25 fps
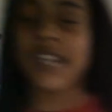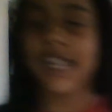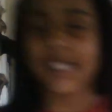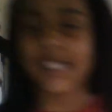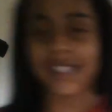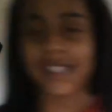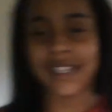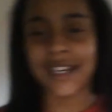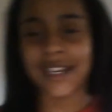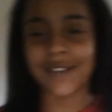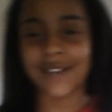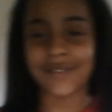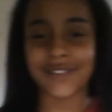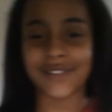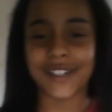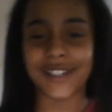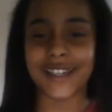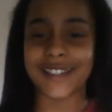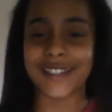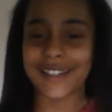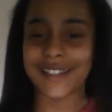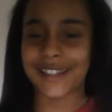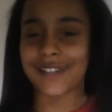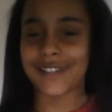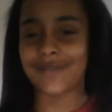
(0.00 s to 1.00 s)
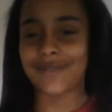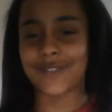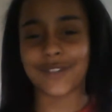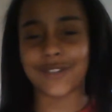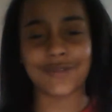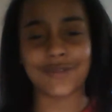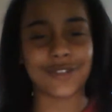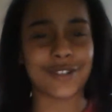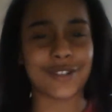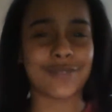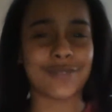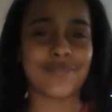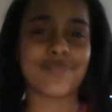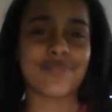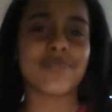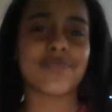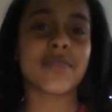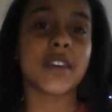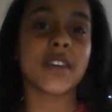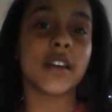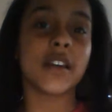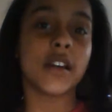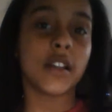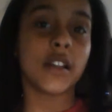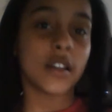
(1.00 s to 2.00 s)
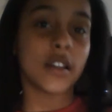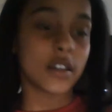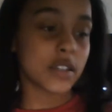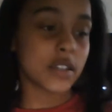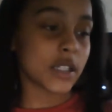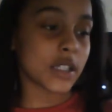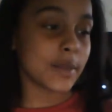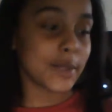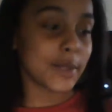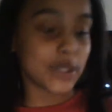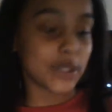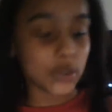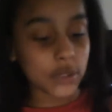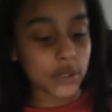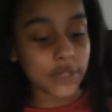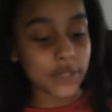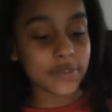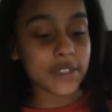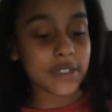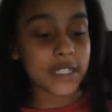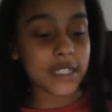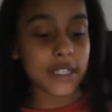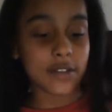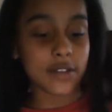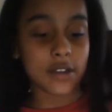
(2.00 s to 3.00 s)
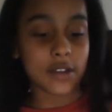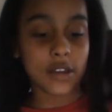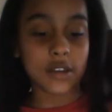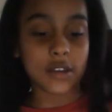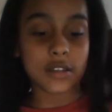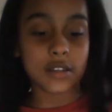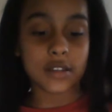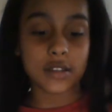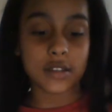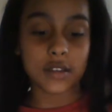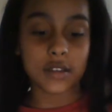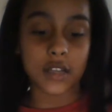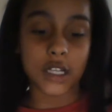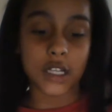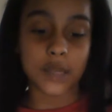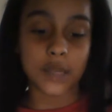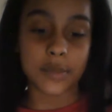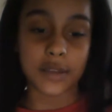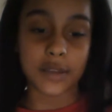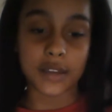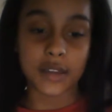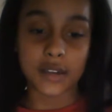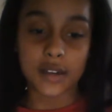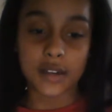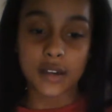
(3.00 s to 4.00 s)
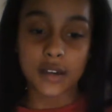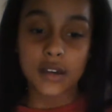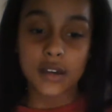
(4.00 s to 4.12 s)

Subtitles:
life too, so. Exactly. It's going to be two different series. It's going to be